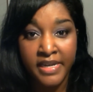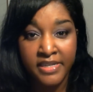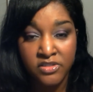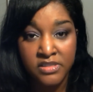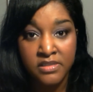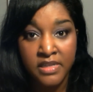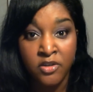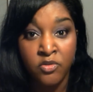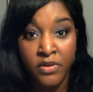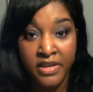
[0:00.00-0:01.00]
your
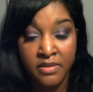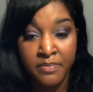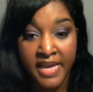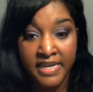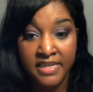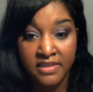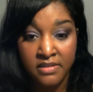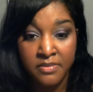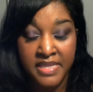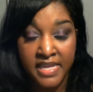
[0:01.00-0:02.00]
edges and growing them
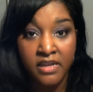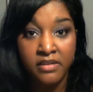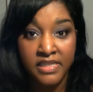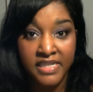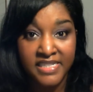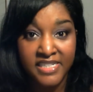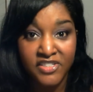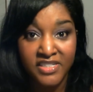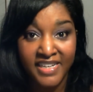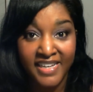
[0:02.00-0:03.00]
back and getting them in that
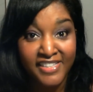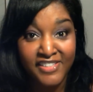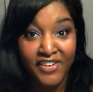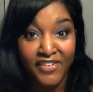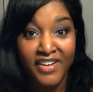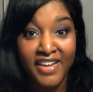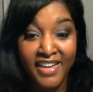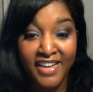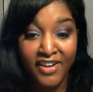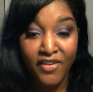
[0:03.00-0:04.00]
healthy condition again.
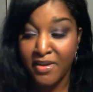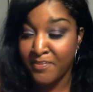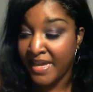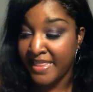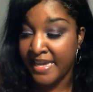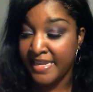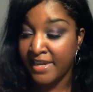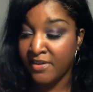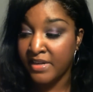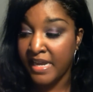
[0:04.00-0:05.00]
So go out and
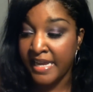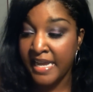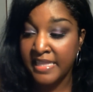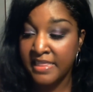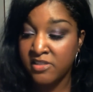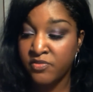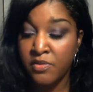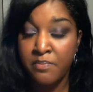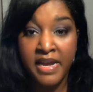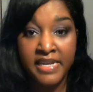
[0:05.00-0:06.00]
buy that. Now, I
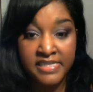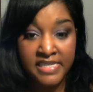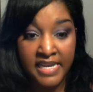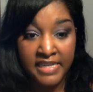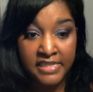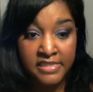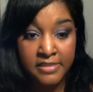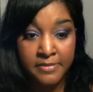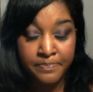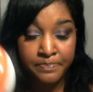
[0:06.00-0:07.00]
got this from my
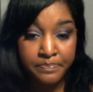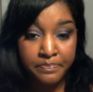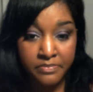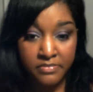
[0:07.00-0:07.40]
stylist.